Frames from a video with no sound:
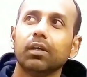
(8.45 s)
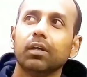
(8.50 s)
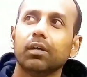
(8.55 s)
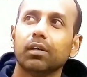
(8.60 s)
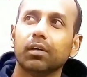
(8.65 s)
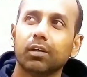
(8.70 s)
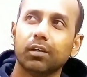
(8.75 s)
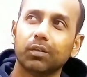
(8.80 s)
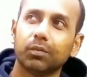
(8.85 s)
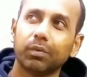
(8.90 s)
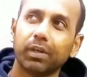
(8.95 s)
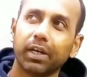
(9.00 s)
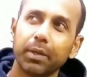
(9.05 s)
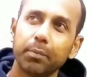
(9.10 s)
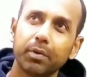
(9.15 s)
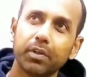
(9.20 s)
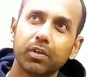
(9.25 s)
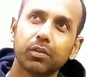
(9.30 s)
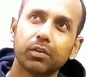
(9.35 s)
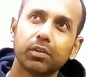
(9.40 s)
Why?
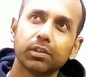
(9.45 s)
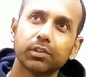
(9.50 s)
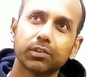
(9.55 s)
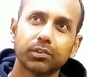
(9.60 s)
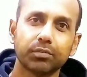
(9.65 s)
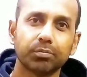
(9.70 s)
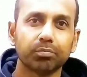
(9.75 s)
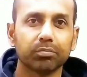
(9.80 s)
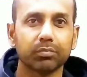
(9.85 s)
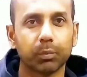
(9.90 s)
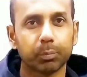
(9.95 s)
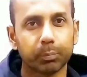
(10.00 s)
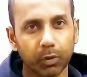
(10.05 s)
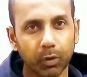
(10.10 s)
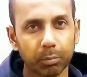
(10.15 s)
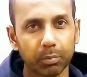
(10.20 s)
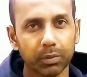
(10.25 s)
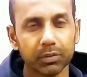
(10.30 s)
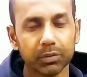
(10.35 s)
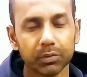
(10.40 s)
Because
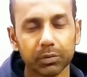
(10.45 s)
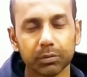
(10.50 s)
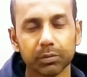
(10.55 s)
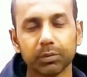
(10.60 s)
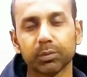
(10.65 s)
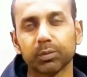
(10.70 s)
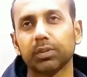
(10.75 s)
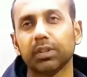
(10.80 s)
probably you do know